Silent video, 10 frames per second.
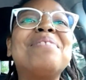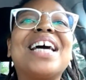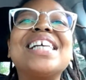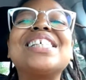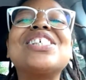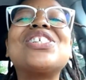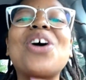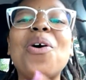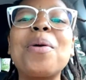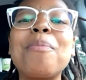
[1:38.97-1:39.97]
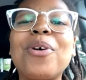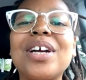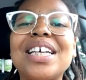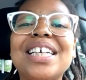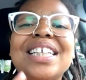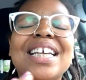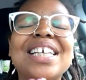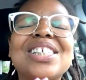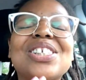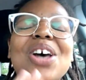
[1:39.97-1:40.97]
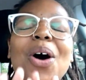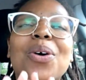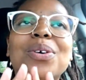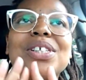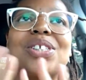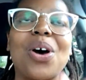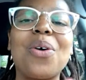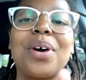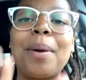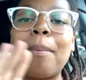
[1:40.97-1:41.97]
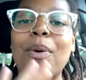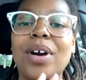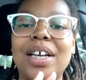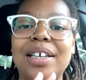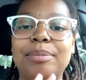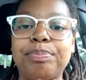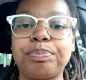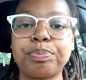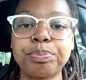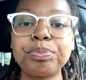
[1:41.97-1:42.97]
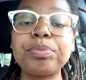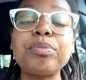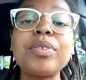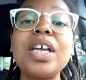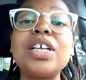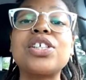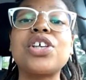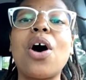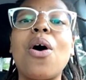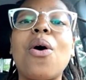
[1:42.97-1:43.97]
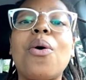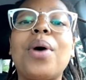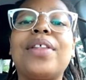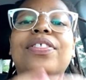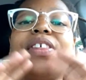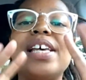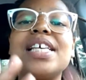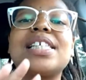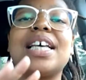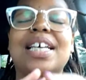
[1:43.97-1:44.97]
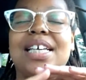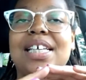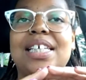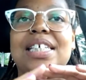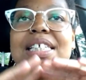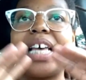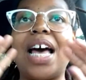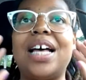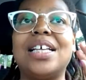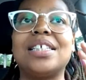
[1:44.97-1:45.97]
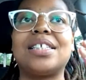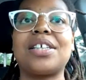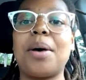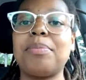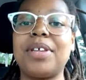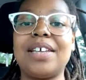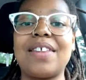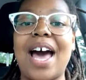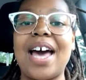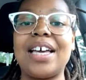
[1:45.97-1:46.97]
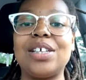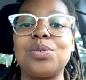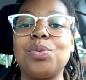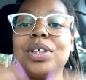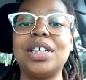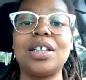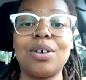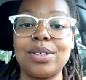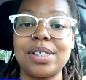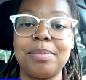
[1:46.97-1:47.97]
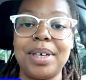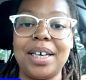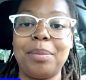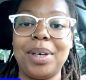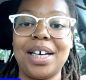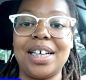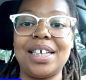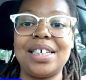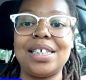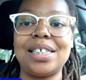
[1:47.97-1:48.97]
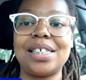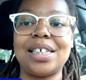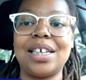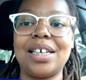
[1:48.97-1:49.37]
Because it's so important. It's so important. So this is something that is really close to me because,